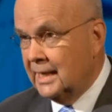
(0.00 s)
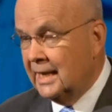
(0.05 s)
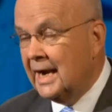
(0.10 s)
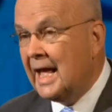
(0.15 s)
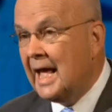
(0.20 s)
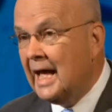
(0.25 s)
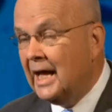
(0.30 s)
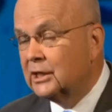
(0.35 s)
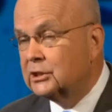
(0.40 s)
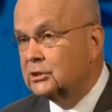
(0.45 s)

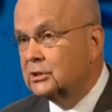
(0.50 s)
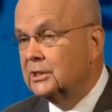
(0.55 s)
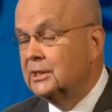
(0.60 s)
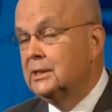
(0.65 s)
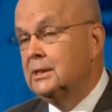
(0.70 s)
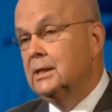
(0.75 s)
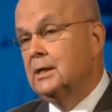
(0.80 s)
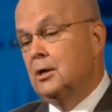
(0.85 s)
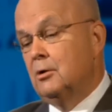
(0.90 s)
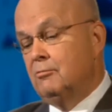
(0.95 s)
and
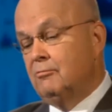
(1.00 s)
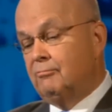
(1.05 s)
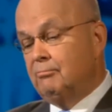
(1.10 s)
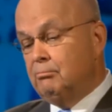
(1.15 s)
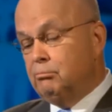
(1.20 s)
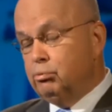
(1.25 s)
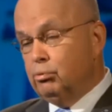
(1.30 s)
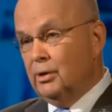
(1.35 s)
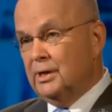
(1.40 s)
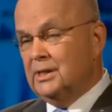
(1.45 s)
actually
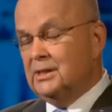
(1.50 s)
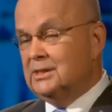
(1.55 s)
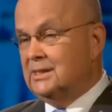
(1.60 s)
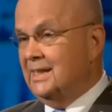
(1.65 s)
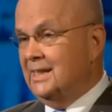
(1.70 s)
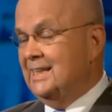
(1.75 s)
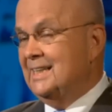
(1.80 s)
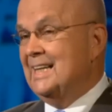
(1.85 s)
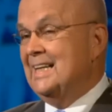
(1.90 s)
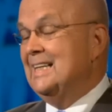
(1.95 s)

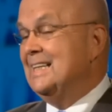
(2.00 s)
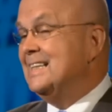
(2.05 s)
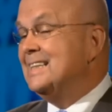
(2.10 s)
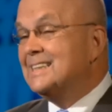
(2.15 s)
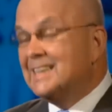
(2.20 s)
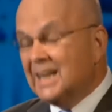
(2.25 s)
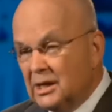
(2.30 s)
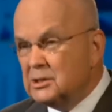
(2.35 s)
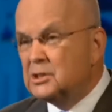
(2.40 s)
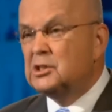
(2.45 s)
brings in
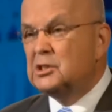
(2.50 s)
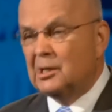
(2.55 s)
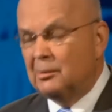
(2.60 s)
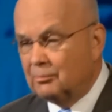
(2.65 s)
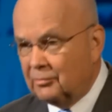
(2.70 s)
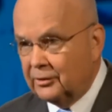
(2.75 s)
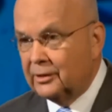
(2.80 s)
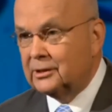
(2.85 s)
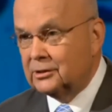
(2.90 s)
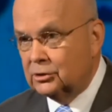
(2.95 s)
and does
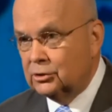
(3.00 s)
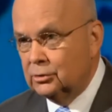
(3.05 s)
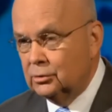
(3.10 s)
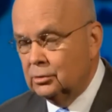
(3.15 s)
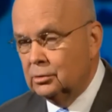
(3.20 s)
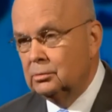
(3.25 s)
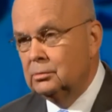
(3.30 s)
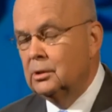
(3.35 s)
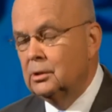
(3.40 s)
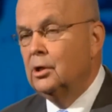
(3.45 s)
something
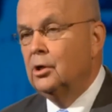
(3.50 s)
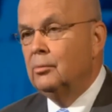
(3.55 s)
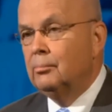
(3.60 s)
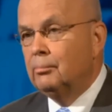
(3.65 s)
to